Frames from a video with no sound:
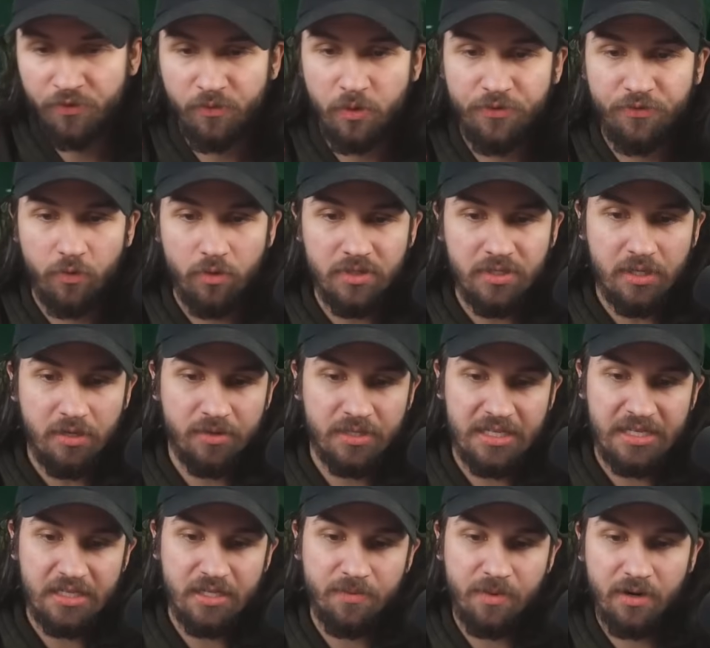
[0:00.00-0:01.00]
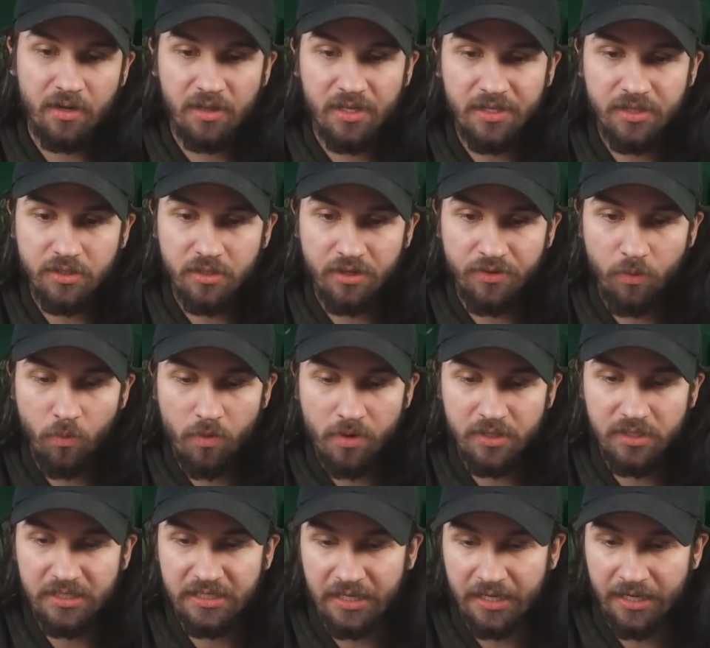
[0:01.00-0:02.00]
We forced out a decent amount of elixir on the
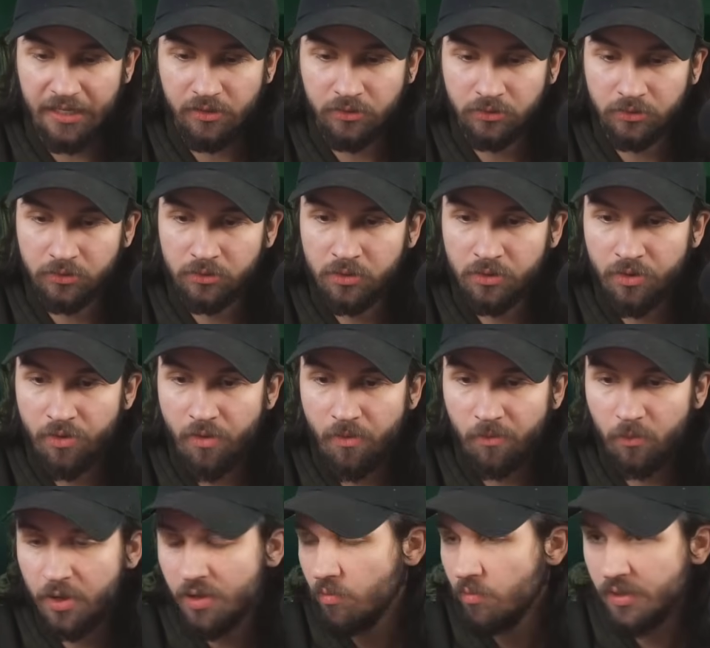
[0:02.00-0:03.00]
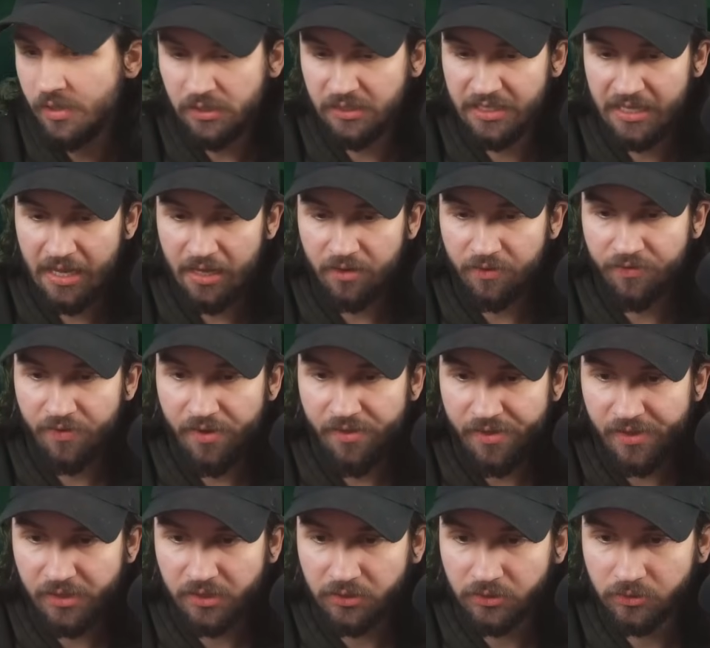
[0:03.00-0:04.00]
one side. Wait, what? You can't
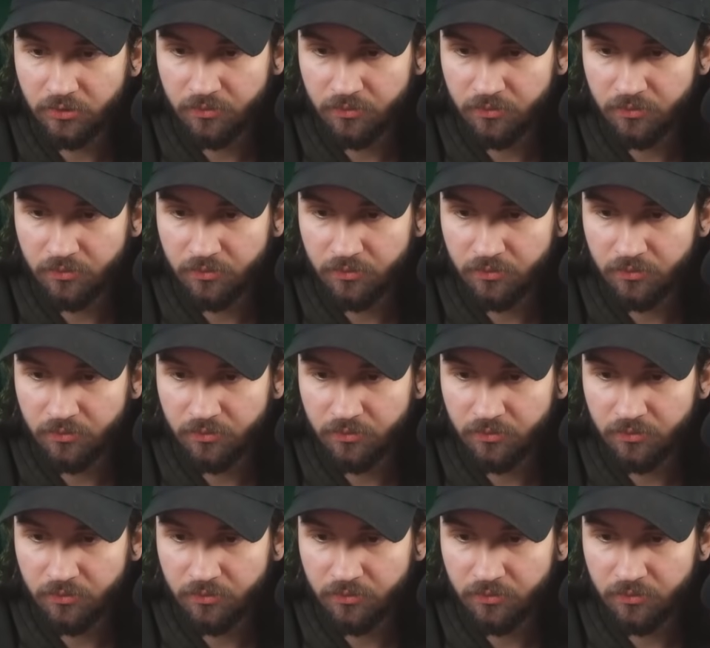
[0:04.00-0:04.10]
defend this.